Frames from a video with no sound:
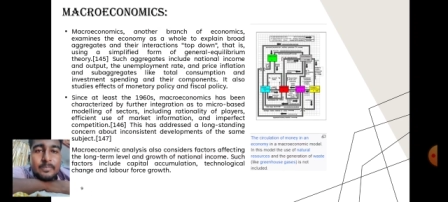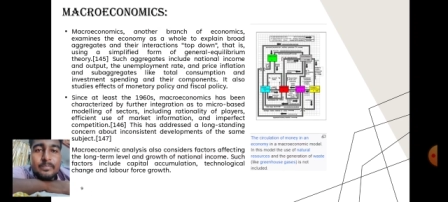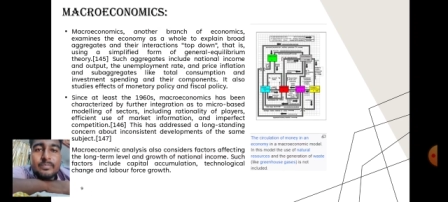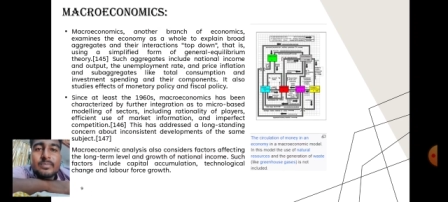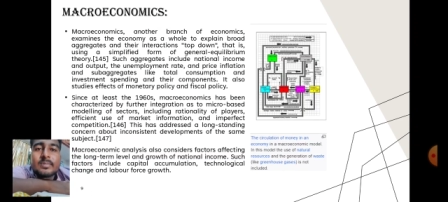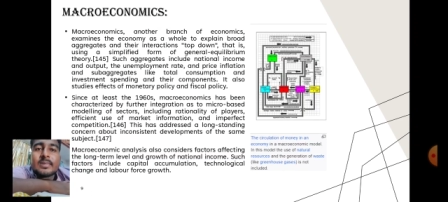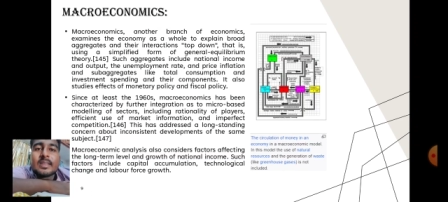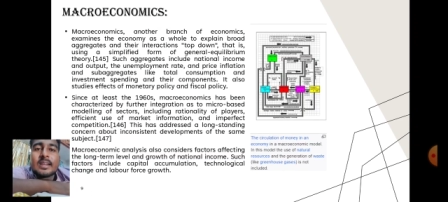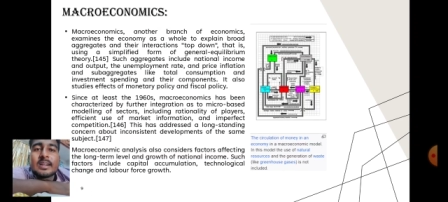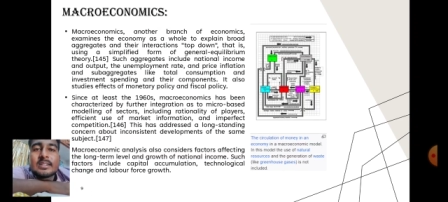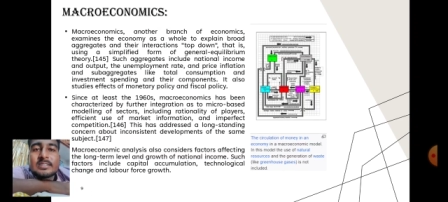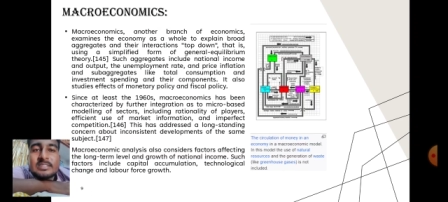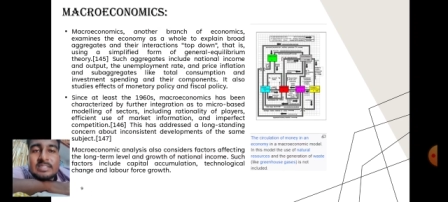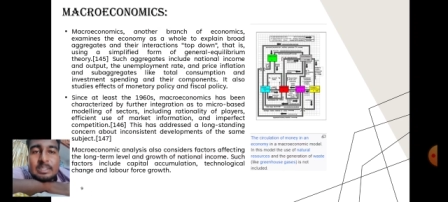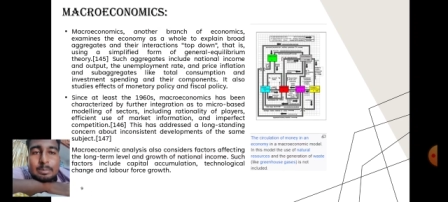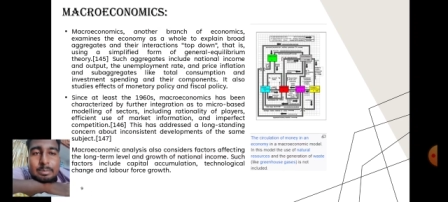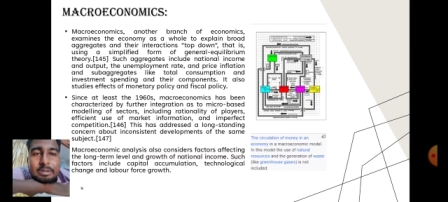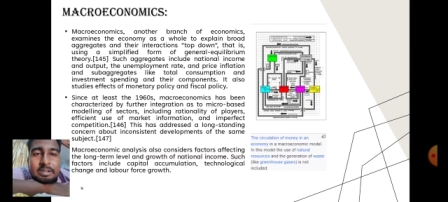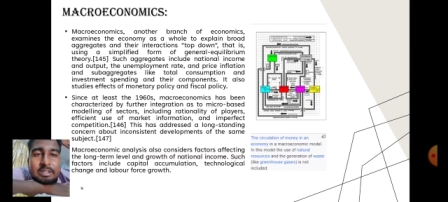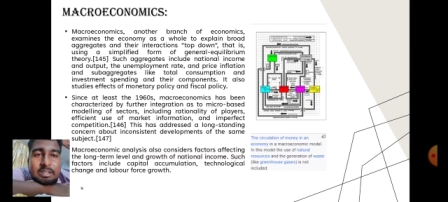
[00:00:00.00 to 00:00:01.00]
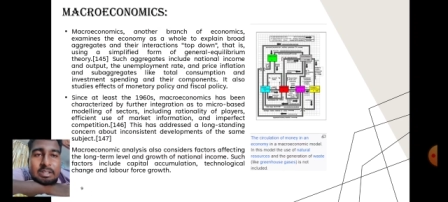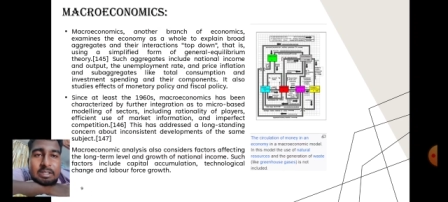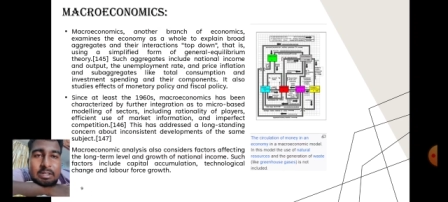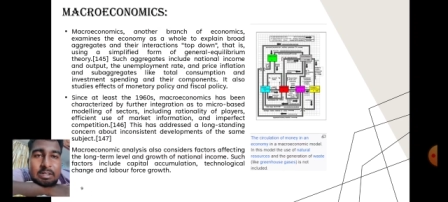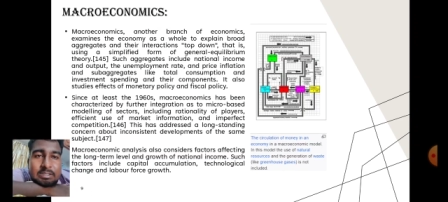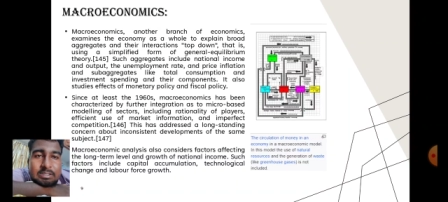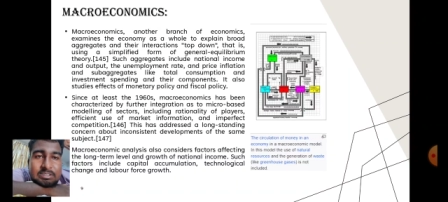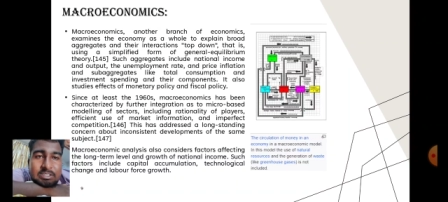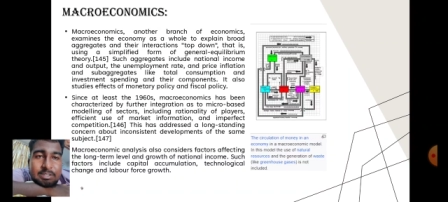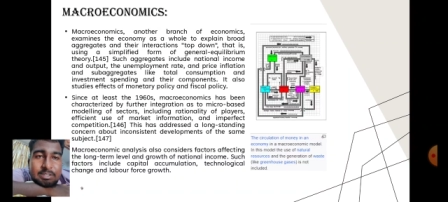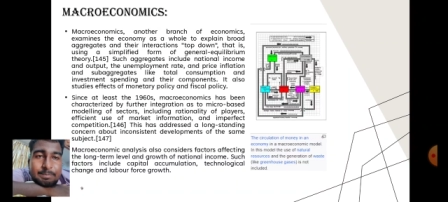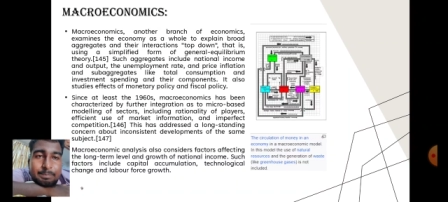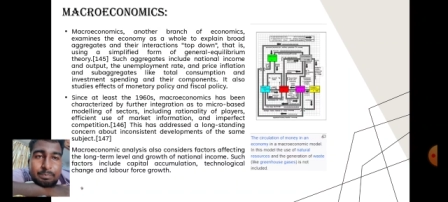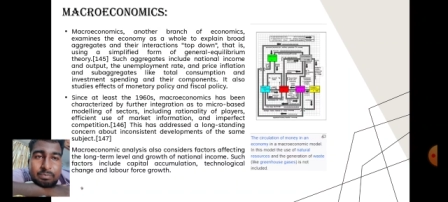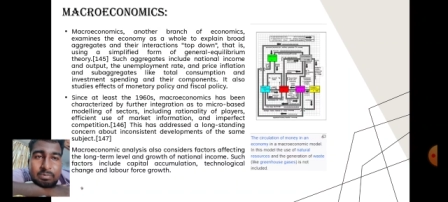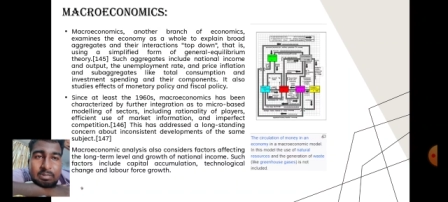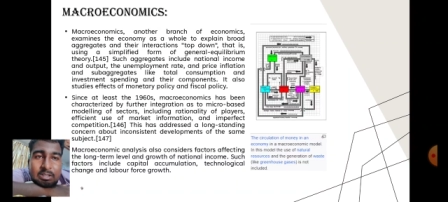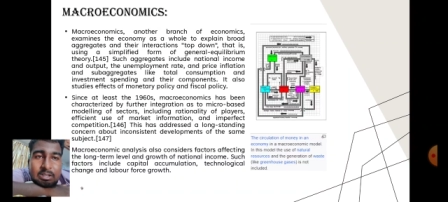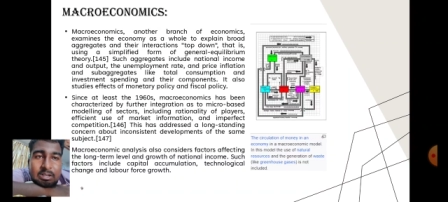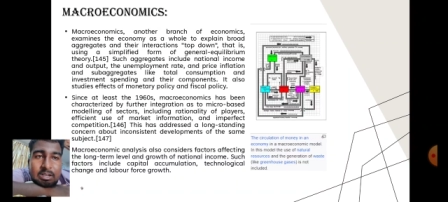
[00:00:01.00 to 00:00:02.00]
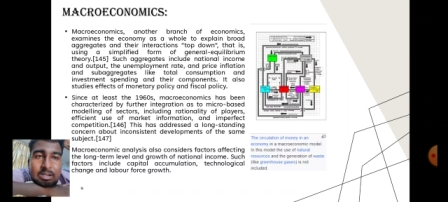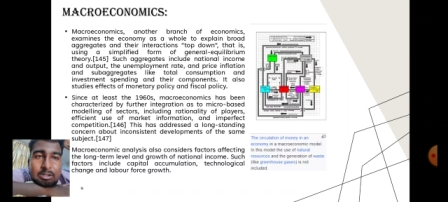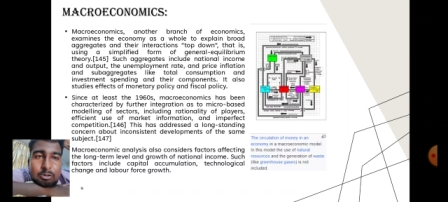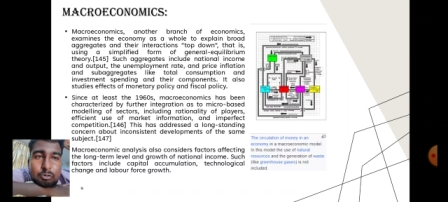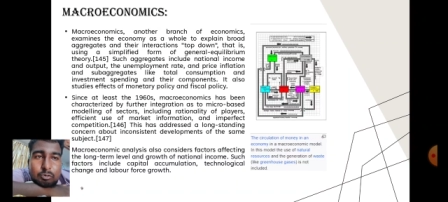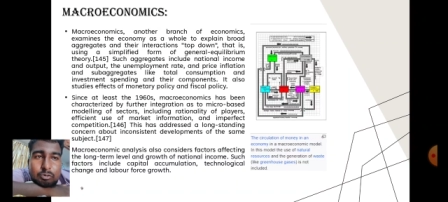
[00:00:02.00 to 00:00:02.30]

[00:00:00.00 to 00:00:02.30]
and subaggregates like total